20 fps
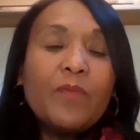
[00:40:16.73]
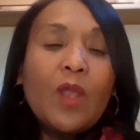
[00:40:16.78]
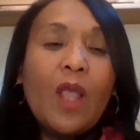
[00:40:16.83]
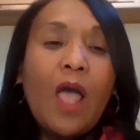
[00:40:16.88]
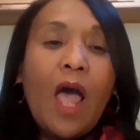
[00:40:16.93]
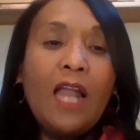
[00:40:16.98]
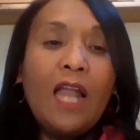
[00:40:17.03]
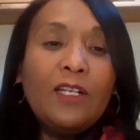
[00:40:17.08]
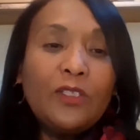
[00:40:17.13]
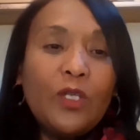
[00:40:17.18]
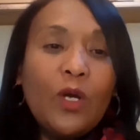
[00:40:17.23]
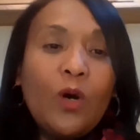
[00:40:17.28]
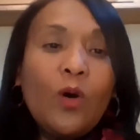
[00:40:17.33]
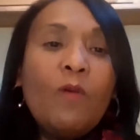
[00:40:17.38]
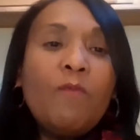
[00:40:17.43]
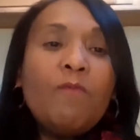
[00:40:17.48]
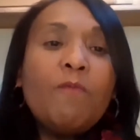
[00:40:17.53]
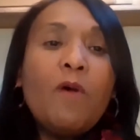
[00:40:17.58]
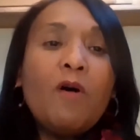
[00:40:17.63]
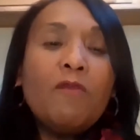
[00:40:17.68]

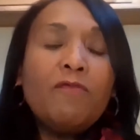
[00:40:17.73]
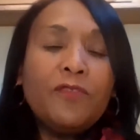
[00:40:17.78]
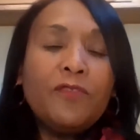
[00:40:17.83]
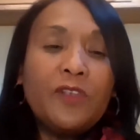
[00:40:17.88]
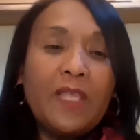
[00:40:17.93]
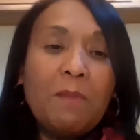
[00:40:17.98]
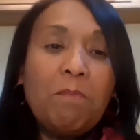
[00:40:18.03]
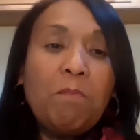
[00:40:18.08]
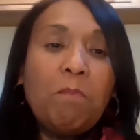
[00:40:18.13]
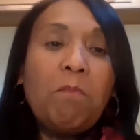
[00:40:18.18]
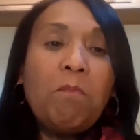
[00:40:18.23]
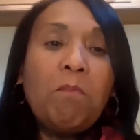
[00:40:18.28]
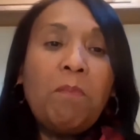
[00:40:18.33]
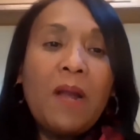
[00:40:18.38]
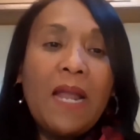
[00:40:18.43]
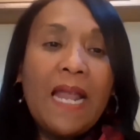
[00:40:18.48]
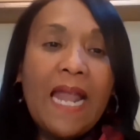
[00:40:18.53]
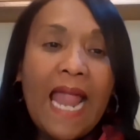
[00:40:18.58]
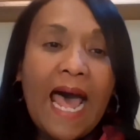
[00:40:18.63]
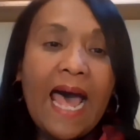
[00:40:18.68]
Although for the
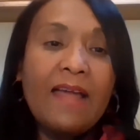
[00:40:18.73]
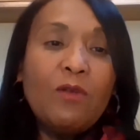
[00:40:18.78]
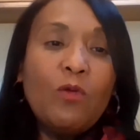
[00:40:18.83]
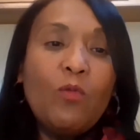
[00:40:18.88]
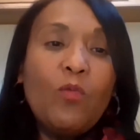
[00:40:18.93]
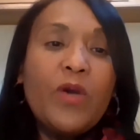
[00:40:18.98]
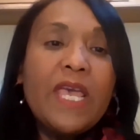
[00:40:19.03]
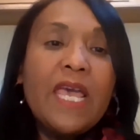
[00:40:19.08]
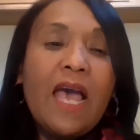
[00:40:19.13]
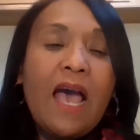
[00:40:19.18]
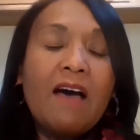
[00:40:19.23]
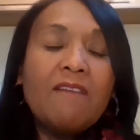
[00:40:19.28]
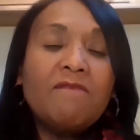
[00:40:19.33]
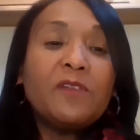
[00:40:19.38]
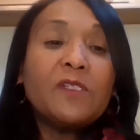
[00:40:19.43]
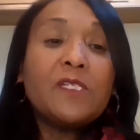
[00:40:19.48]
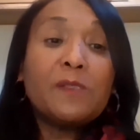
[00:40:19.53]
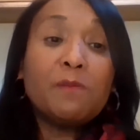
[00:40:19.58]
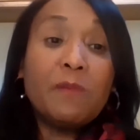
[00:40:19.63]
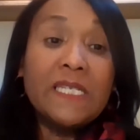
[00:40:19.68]
plan we have
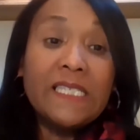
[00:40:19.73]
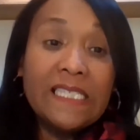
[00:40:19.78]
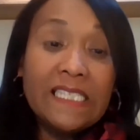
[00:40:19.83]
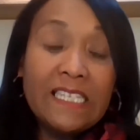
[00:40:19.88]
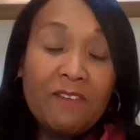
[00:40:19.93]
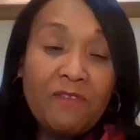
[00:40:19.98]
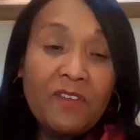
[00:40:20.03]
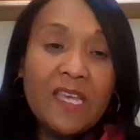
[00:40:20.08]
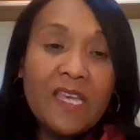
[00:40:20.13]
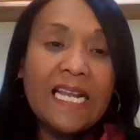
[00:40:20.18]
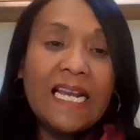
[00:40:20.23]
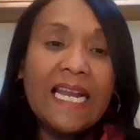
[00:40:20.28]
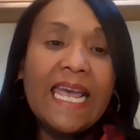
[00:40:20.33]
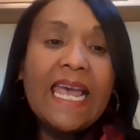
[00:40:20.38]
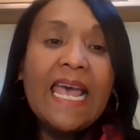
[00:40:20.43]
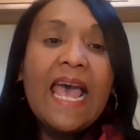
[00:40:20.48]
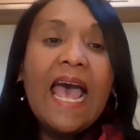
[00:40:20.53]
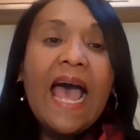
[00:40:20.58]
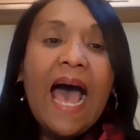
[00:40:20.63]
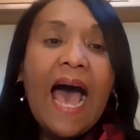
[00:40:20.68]
specifically
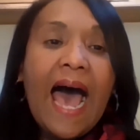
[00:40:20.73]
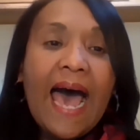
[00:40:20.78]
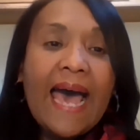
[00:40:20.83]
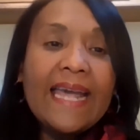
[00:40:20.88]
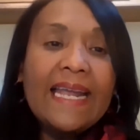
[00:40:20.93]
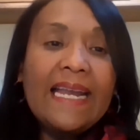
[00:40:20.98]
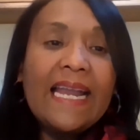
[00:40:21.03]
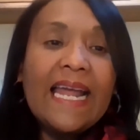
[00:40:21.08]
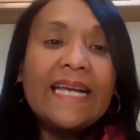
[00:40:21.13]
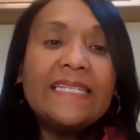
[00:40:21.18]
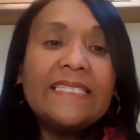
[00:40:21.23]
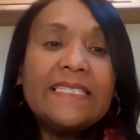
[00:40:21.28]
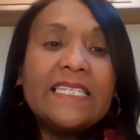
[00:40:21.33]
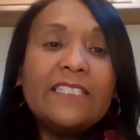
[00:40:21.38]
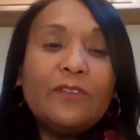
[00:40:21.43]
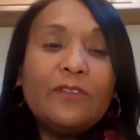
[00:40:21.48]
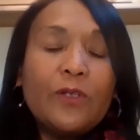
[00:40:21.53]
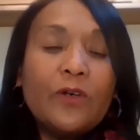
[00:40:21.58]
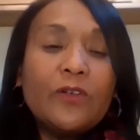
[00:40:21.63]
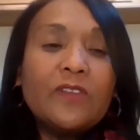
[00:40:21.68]

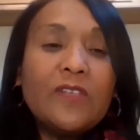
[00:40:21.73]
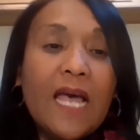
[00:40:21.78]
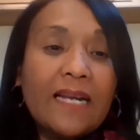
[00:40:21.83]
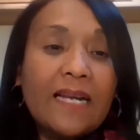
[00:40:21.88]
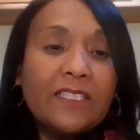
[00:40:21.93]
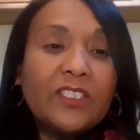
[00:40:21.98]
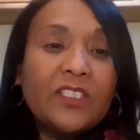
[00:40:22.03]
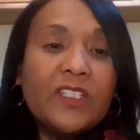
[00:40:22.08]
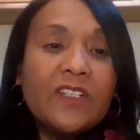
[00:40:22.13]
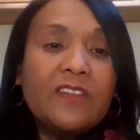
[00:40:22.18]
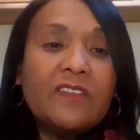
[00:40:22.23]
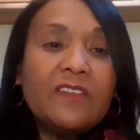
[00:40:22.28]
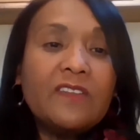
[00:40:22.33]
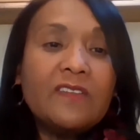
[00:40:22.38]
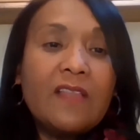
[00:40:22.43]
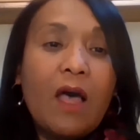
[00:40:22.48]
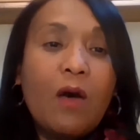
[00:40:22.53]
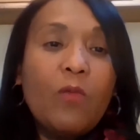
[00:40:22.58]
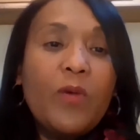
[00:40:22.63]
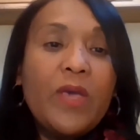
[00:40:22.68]
highlighted those actions
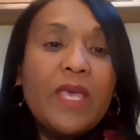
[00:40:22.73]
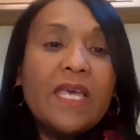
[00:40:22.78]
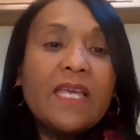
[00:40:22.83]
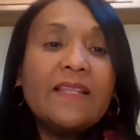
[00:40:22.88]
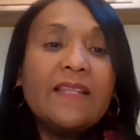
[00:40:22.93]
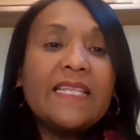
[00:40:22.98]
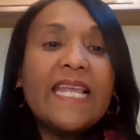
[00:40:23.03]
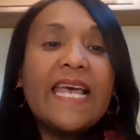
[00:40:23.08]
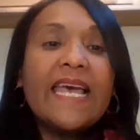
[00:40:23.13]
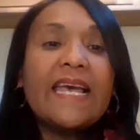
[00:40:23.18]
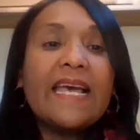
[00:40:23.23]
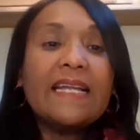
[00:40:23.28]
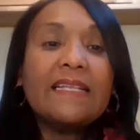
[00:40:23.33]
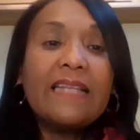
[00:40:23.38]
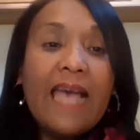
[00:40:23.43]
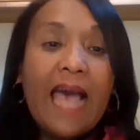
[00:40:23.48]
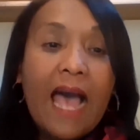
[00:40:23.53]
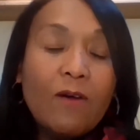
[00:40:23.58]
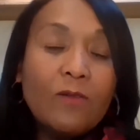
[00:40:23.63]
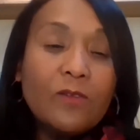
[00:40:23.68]
that we can take at
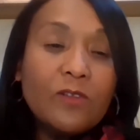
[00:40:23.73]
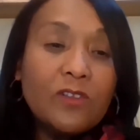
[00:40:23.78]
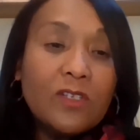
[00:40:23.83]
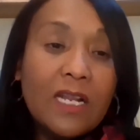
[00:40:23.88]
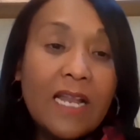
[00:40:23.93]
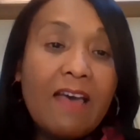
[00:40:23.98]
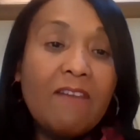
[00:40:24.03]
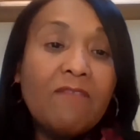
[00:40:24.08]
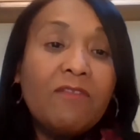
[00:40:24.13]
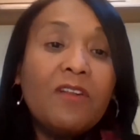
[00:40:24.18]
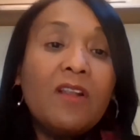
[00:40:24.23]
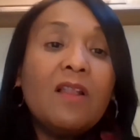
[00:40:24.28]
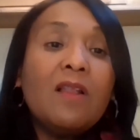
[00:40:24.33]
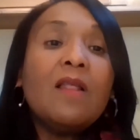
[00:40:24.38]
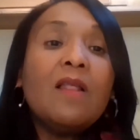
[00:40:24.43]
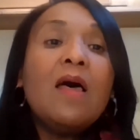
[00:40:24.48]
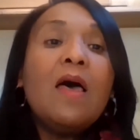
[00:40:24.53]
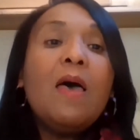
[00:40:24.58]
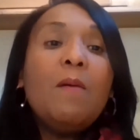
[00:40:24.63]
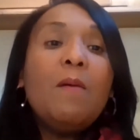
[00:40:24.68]
council
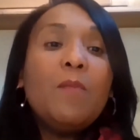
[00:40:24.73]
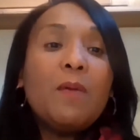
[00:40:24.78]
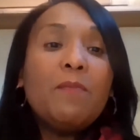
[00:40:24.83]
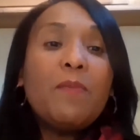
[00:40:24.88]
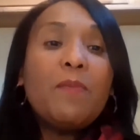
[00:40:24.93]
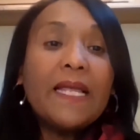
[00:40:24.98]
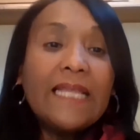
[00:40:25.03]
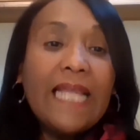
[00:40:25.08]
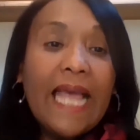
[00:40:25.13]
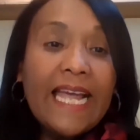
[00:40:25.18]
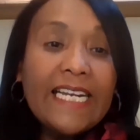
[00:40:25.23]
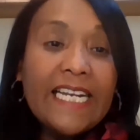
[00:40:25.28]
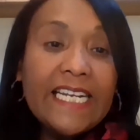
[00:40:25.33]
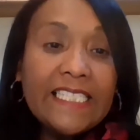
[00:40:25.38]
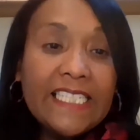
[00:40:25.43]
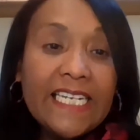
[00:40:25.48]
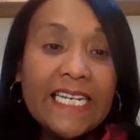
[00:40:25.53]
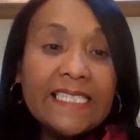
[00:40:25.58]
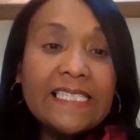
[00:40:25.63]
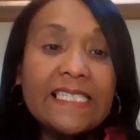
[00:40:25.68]
level, maybe at
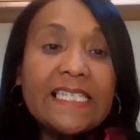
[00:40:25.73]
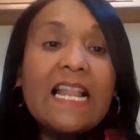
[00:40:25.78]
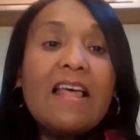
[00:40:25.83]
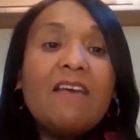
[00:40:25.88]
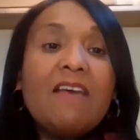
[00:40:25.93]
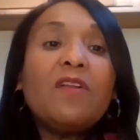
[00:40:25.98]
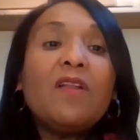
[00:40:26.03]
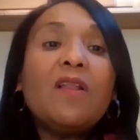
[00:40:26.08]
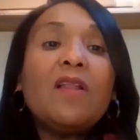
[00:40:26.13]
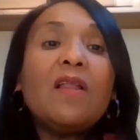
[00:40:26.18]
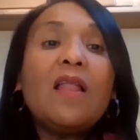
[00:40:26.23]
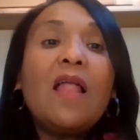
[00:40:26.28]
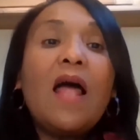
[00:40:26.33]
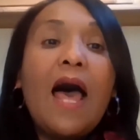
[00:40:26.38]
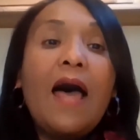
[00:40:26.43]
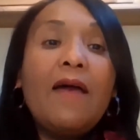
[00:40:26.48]
NHS level,